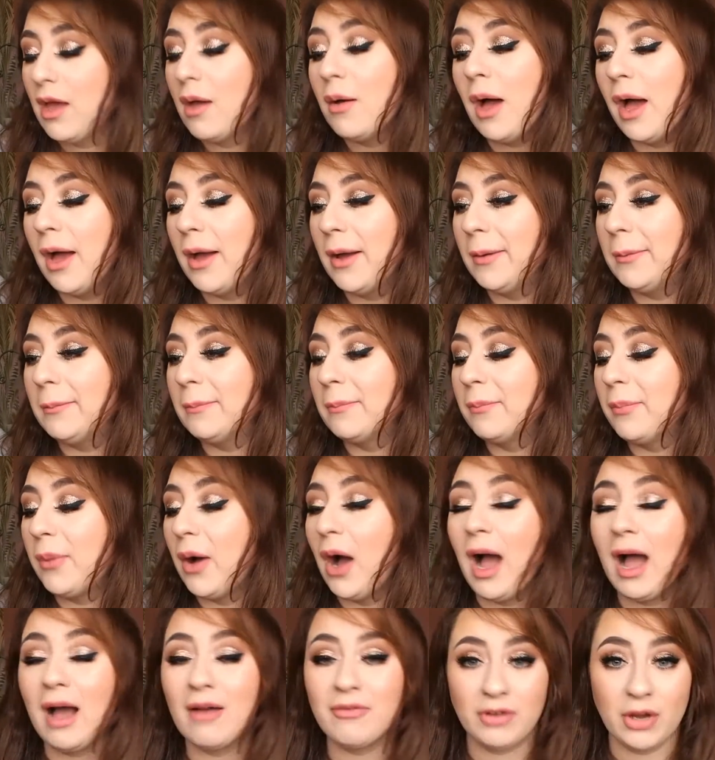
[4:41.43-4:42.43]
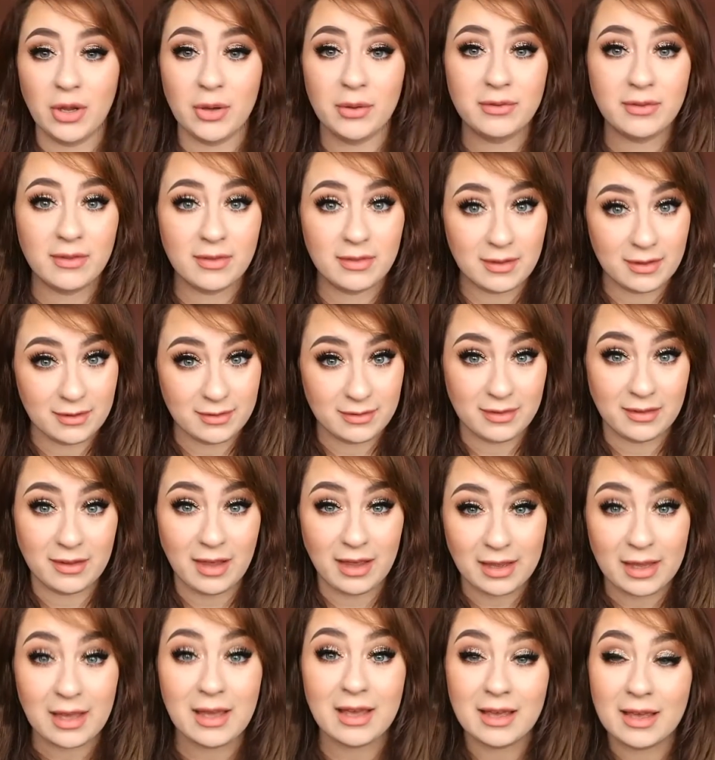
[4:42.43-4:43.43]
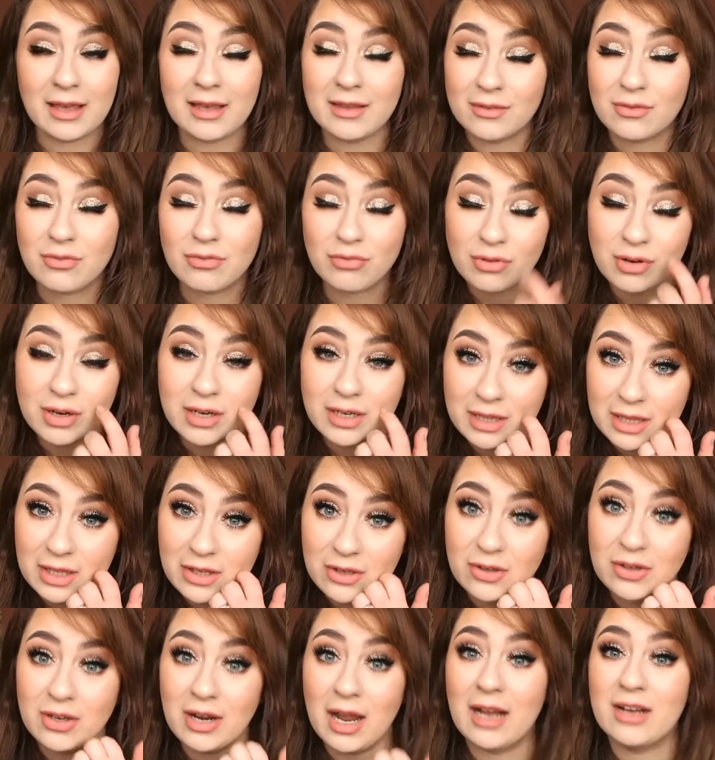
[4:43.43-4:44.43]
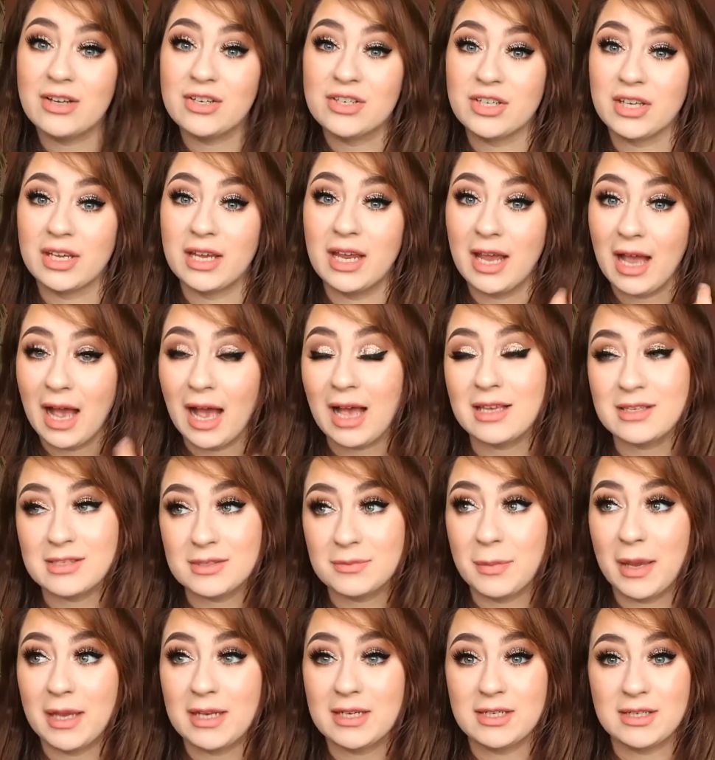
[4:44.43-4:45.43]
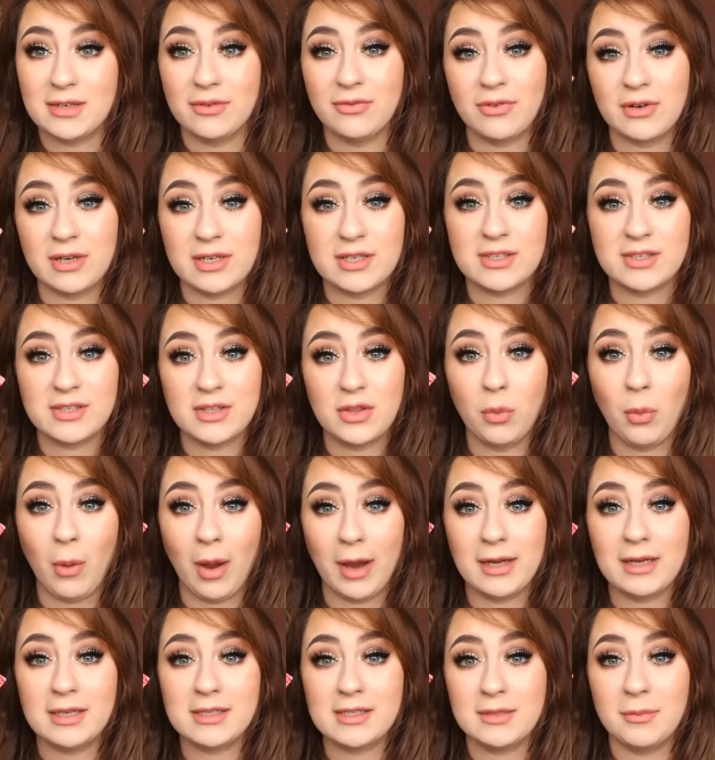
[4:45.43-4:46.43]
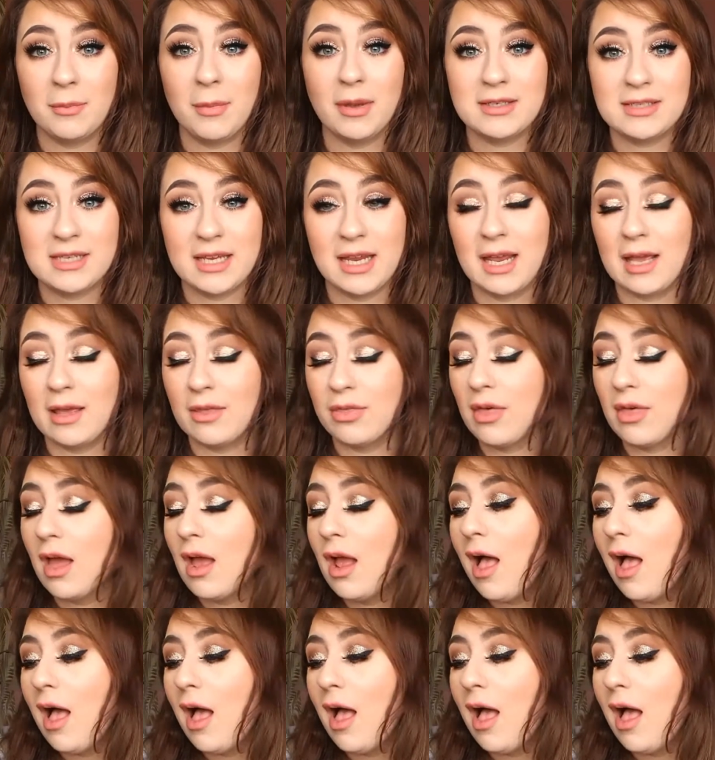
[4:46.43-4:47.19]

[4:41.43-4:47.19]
But I have noticed that this is really good, actually. It has made a difference to the whiteness in my teeth.